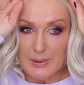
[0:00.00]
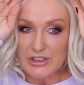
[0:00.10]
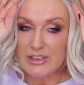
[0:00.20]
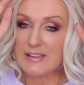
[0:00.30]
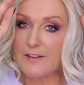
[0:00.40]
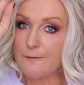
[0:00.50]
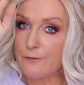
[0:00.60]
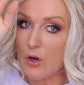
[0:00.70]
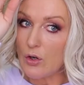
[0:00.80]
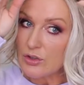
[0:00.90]
but just the
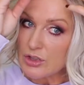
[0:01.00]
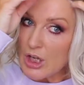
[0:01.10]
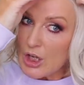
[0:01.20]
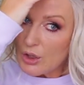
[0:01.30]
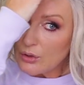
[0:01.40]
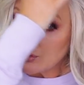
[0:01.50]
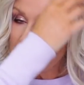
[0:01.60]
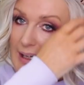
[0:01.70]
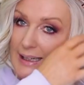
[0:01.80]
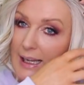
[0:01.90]
front
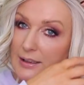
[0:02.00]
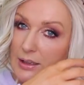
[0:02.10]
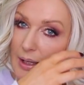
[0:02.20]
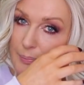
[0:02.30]
looked like it had